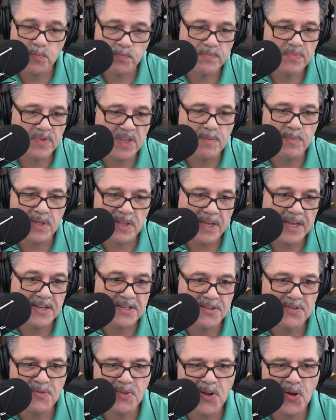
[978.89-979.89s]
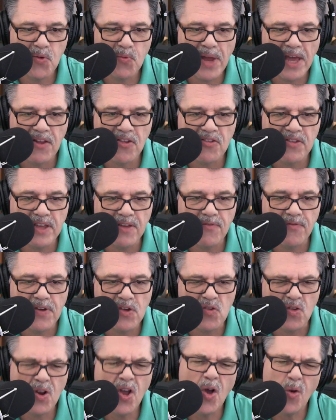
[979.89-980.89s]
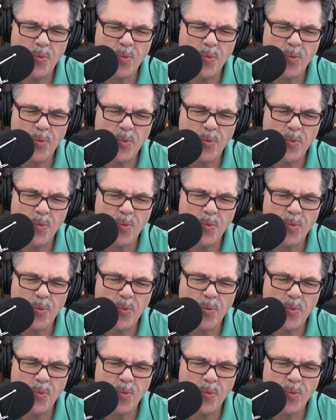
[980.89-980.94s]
simulate, you know, rattlesnake vision.